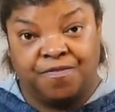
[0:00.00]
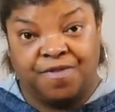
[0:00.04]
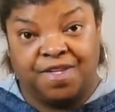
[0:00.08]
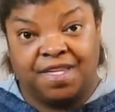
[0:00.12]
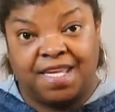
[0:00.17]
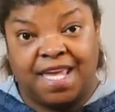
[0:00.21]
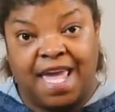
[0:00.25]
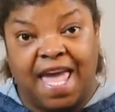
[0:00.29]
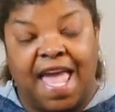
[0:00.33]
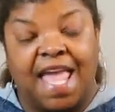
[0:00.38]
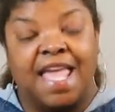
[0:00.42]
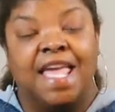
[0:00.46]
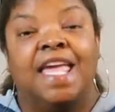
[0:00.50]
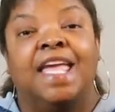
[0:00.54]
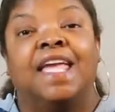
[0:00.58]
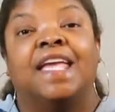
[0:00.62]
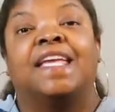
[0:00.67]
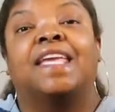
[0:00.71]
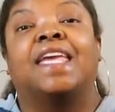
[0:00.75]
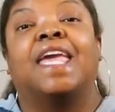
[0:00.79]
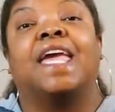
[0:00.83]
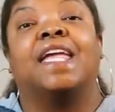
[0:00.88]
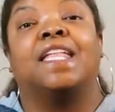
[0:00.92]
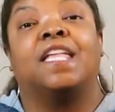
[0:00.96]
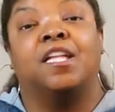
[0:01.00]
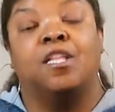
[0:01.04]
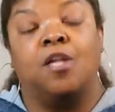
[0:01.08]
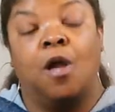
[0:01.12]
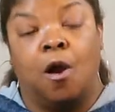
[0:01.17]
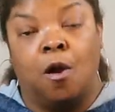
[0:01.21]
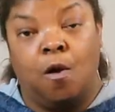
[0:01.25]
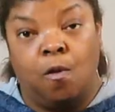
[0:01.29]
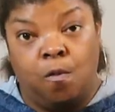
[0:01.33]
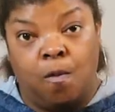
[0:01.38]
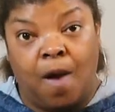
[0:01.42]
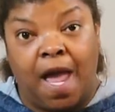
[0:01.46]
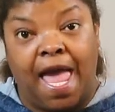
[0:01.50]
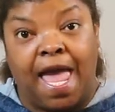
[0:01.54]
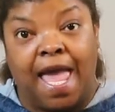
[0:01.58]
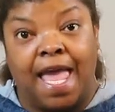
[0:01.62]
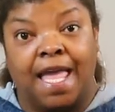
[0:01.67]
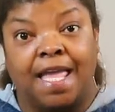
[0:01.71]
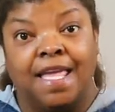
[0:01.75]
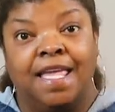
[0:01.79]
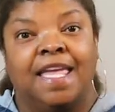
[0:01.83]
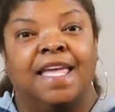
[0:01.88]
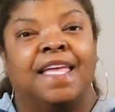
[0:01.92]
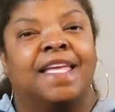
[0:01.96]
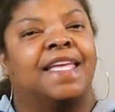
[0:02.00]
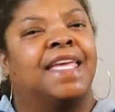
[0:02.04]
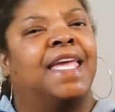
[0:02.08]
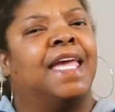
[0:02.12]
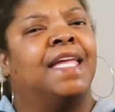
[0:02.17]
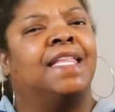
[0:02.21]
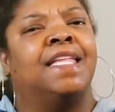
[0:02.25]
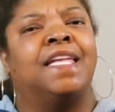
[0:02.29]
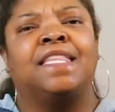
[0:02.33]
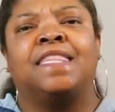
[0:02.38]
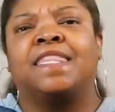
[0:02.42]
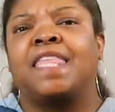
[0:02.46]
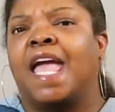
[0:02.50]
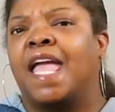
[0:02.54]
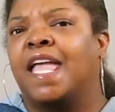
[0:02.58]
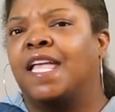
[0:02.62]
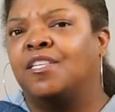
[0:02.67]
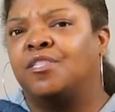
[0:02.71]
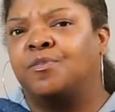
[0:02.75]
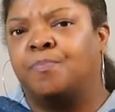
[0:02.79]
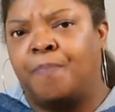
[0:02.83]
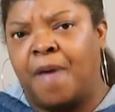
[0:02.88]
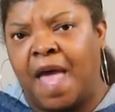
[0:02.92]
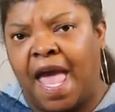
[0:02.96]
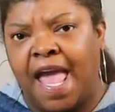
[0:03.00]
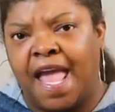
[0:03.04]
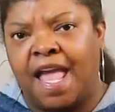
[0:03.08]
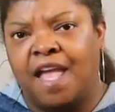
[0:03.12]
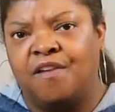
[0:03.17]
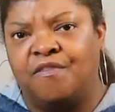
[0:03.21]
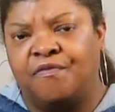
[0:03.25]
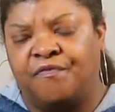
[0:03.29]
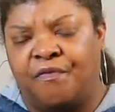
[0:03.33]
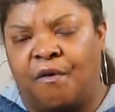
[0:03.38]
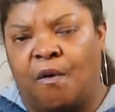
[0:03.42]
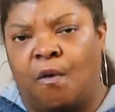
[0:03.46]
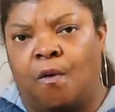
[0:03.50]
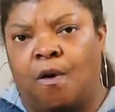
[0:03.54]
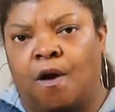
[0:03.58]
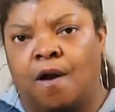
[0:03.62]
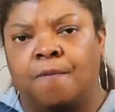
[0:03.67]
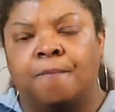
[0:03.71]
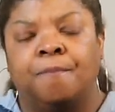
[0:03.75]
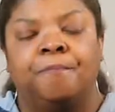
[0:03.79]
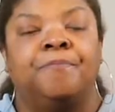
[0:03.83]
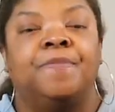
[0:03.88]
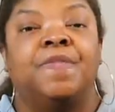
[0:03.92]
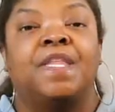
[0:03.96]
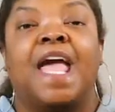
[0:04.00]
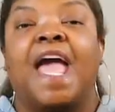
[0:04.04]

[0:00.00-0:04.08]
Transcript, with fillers: okay, getting her way, getting things paid for,